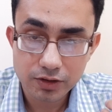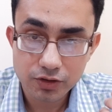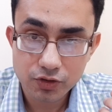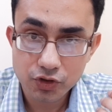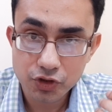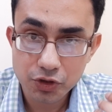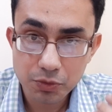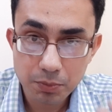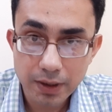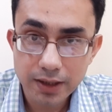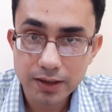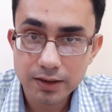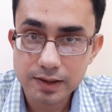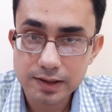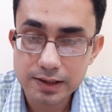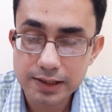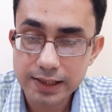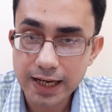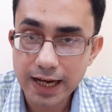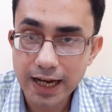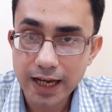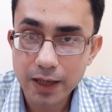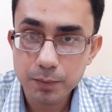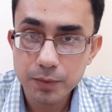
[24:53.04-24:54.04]

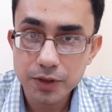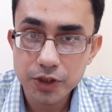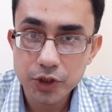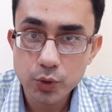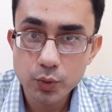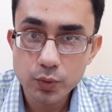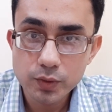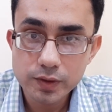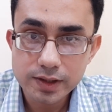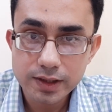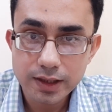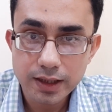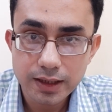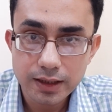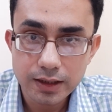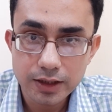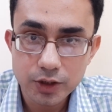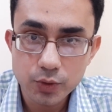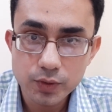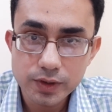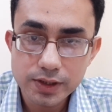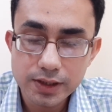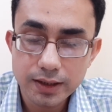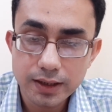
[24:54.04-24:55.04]
tremendously. I've been
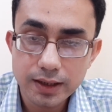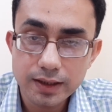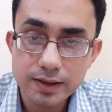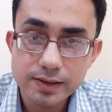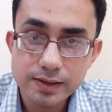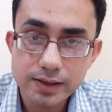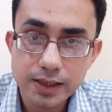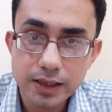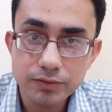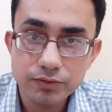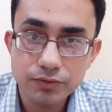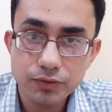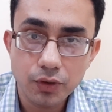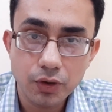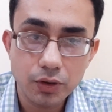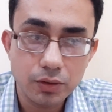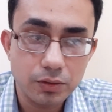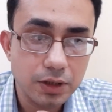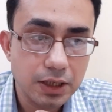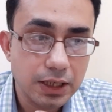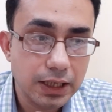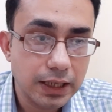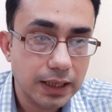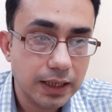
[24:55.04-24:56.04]
using Inkscape
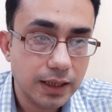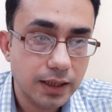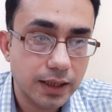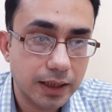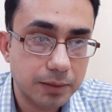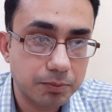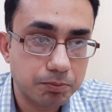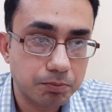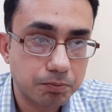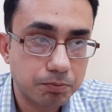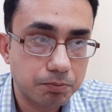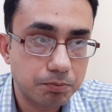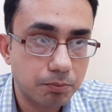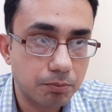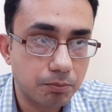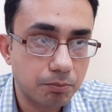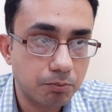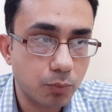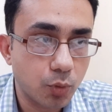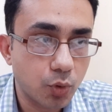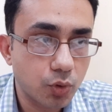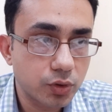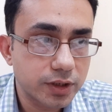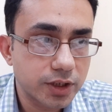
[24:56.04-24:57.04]
for like
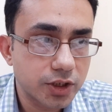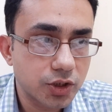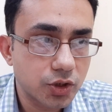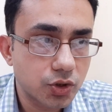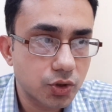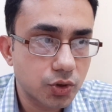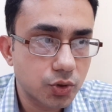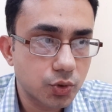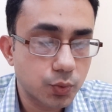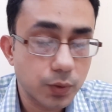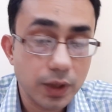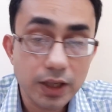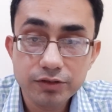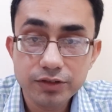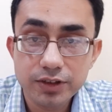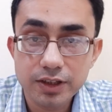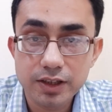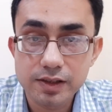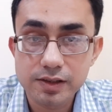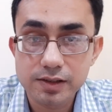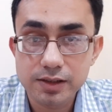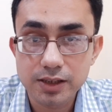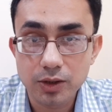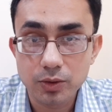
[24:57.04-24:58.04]
more than 12
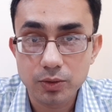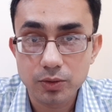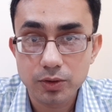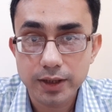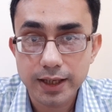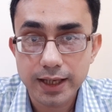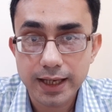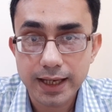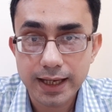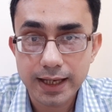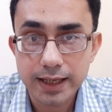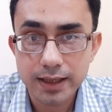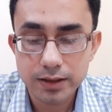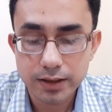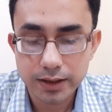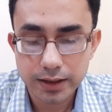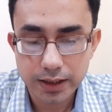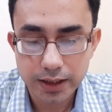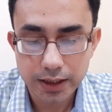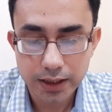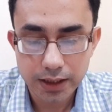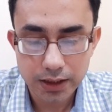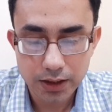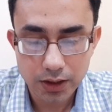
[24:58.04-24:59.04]
years now, and
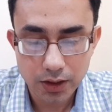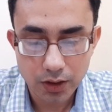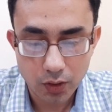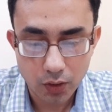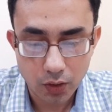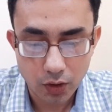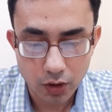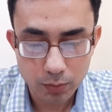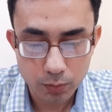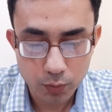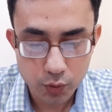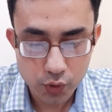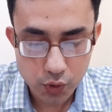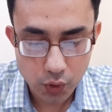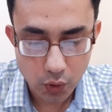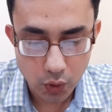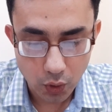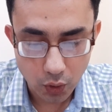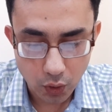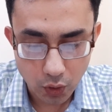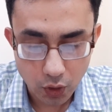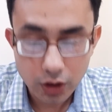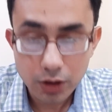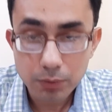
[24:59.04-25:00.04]
in almost
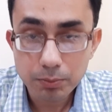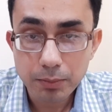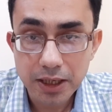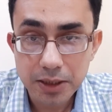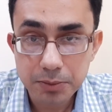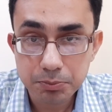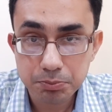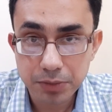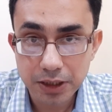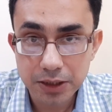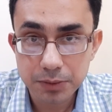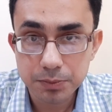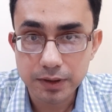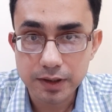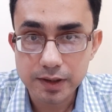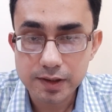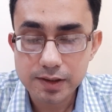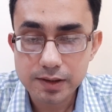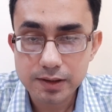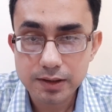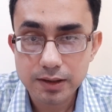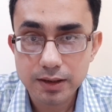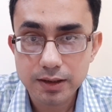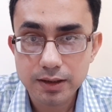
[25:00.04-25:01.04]
all my
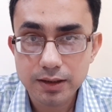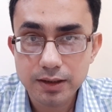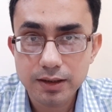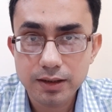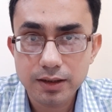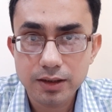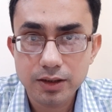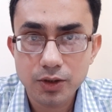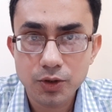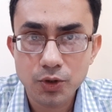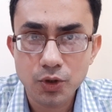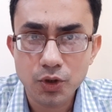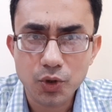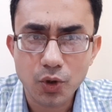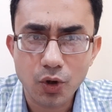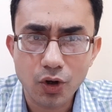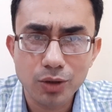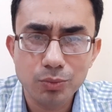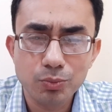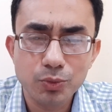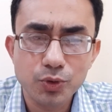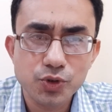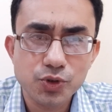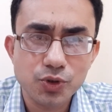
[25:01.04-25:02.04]
papers, not
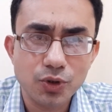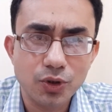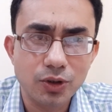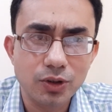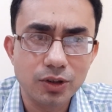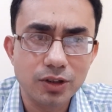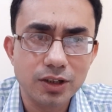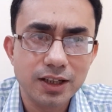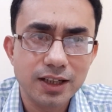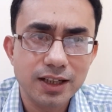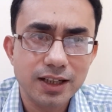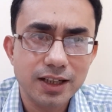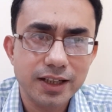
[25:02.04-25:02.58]
almost all,